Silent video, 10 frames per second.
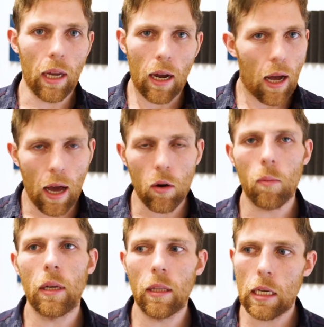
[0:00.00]
and I don't
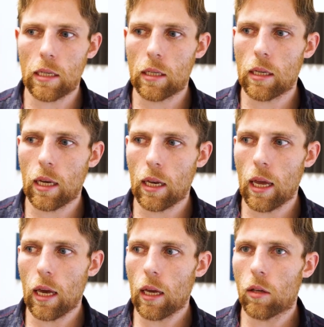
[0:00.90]
mean this in
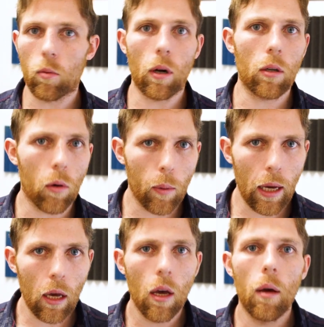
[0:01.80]
a derogatory way,